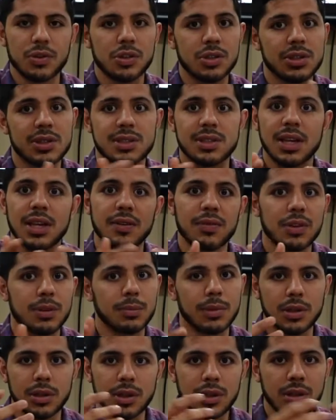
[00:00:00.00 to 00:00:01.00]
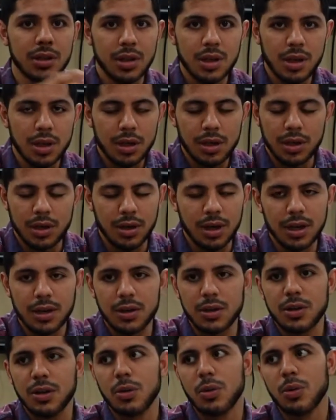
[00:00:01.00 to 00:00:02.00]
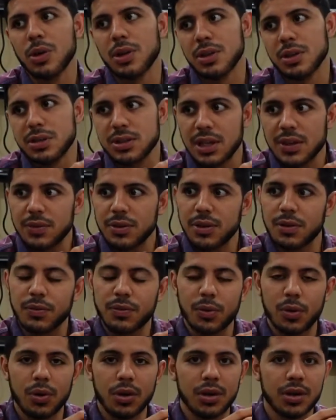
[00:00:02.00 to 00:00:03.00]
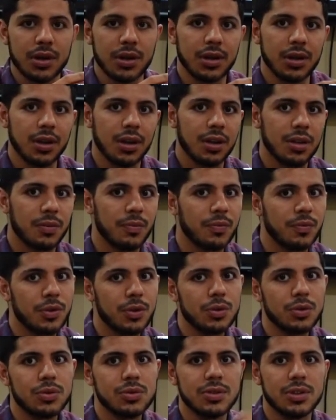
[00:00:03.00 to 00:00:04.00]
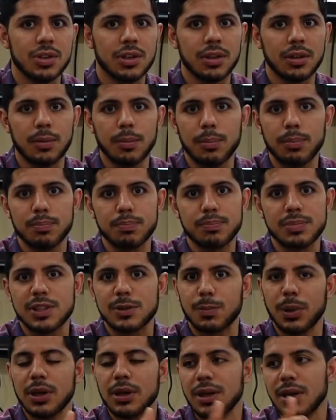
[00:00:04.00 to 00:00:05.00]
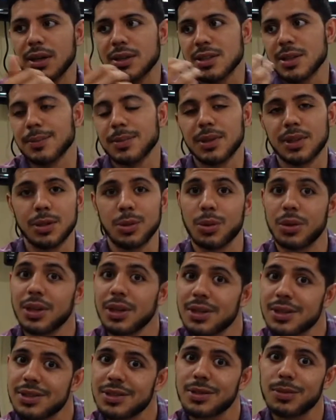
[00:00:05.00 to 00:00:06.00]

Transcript: just saving money, you're not going to know what you're saving it for. You're going to get confused. You're going to spend it on something that you think it's an